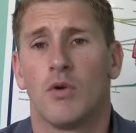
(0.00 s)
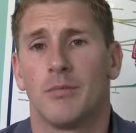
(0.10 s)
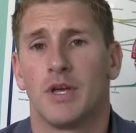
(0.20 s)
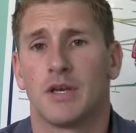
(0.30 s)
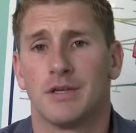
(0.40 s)

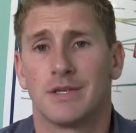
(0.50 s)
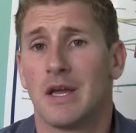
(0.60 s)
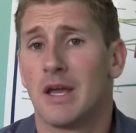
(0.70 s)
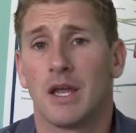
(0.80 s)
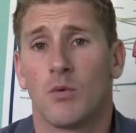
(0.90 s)
only
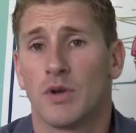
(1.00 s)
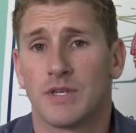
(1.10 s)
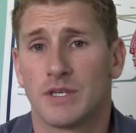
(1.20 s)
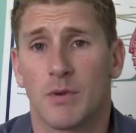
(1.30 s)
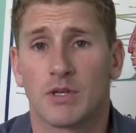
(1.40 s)
because it
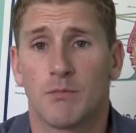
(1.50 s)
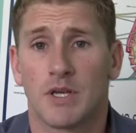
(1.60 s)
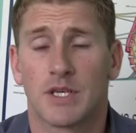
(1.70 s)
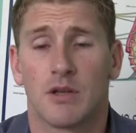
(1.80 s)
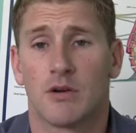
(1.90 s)
wasn't as much
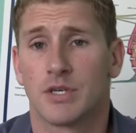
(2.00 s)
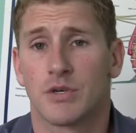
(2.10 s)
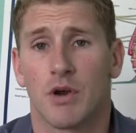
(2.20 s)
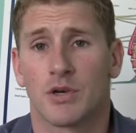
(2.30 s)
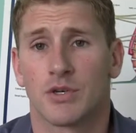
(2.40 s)
muscular
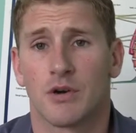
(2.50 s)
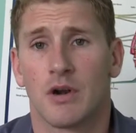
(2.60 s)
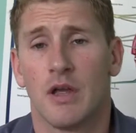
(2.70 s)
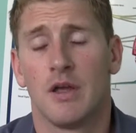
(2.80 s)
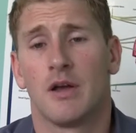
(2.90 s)
structure.
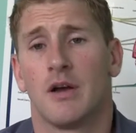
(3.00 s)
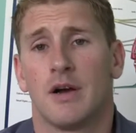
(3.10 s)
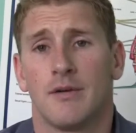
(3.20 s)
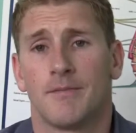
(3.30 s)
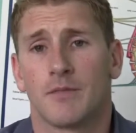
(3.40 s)

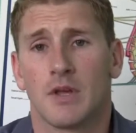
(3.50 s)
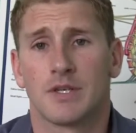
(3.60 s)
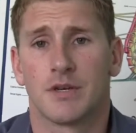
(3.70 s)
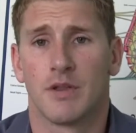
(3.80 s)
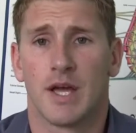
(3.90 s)

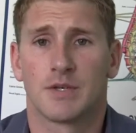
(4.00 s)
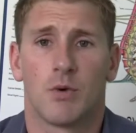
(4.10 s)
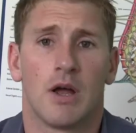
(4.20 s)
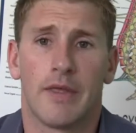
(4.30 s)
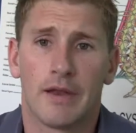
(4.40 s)
So that's
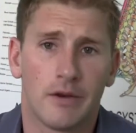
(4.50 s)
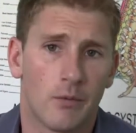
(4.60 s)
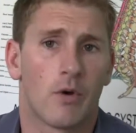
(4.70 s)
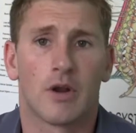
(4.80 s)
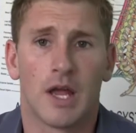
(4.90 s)
why that
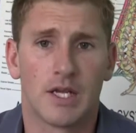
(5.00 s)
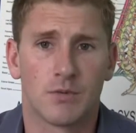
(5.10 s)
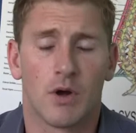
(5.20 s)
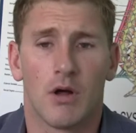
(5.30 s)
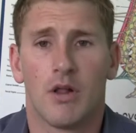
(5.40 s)
didn't work
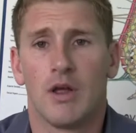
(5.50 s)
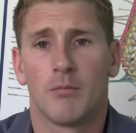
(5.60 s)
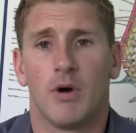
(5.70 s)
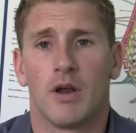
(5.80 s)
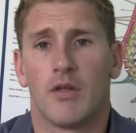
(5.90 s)
as well.
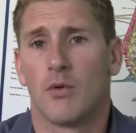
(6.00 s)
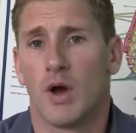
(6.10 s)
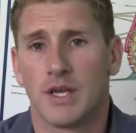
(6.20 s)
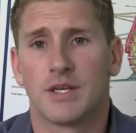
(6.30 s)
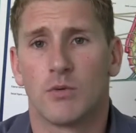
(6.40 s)
But
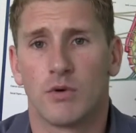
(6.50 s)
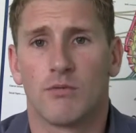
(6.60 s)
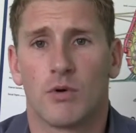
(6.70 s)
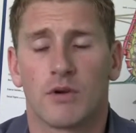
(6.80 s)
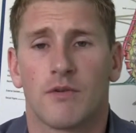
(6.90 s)
otherwise, it would
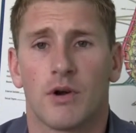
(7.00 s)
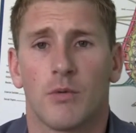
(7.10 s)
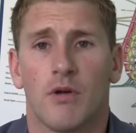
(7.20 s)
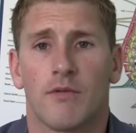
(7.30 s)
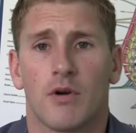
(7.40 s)
have worked very
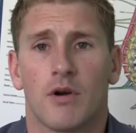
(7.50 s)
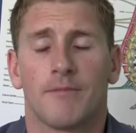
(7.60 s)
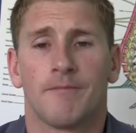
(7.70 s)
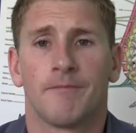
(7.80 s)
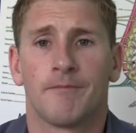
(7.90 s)
well for her.
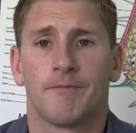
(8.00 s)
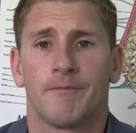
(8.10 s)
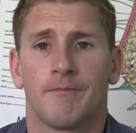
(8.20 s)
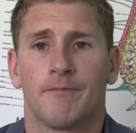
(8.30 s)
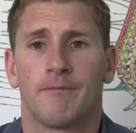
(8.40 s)

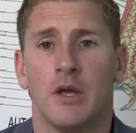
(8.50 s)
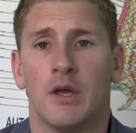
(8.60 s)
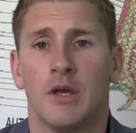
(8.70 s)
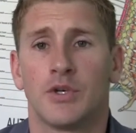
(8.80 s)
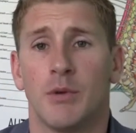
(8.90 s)

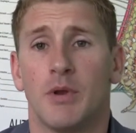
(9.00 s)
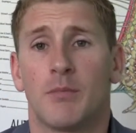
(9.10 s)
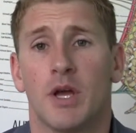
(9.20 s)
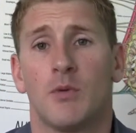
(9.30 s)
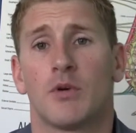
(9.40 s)

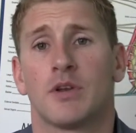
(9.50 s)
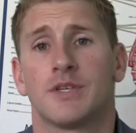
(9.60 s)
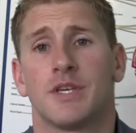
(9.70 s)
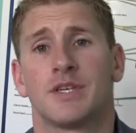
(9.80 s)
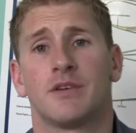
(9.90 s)
Treatment plan will
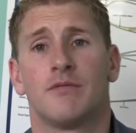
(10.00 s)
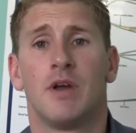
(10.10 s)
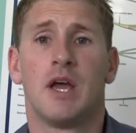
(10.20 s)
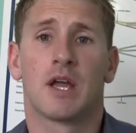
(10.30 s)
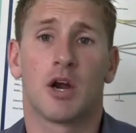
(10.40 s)
consist of
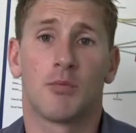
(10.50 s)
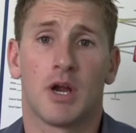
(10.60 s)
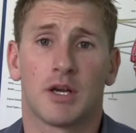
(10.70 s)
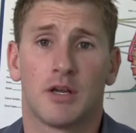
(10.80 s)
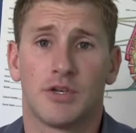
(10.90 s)

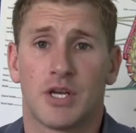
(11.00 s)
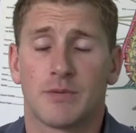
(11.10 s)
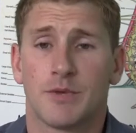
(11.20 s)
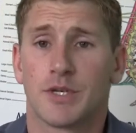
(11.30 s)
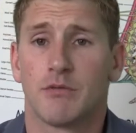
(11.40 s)
chiropractic
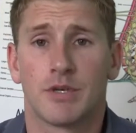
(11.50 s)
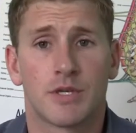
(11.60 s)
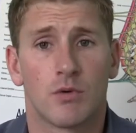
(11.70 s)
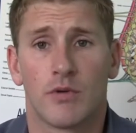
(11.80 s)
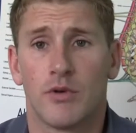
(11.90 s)
adjustments to
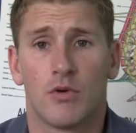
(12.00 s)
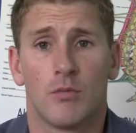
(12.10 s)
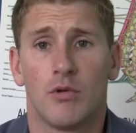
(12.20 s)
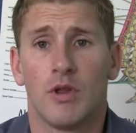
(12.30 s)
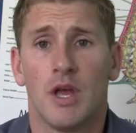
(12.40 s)
restore the
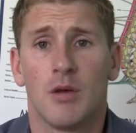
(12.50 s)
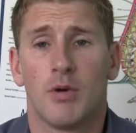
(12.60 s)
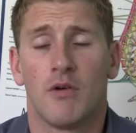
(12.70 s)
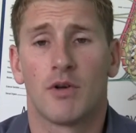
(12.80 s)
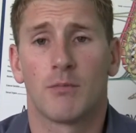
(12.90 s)
normal
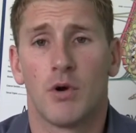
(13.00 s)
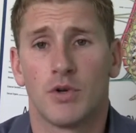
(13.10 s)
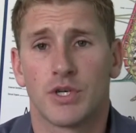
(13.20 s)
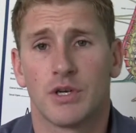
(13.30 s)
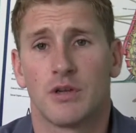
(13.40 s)
pelvic
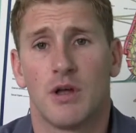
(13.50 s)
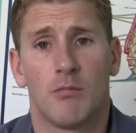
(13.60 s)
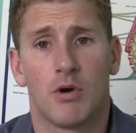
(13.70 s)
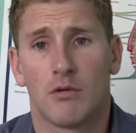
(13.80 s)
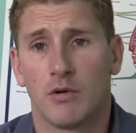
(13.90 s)
motion,
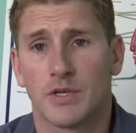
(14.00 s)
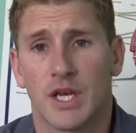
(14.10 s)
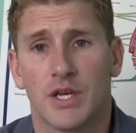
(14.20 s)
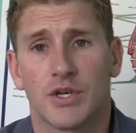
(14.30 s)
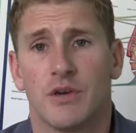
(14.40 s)
lumbar
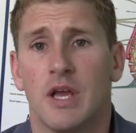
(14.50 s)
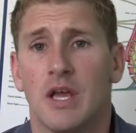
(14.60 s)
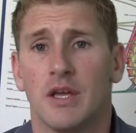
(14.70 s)
rotation,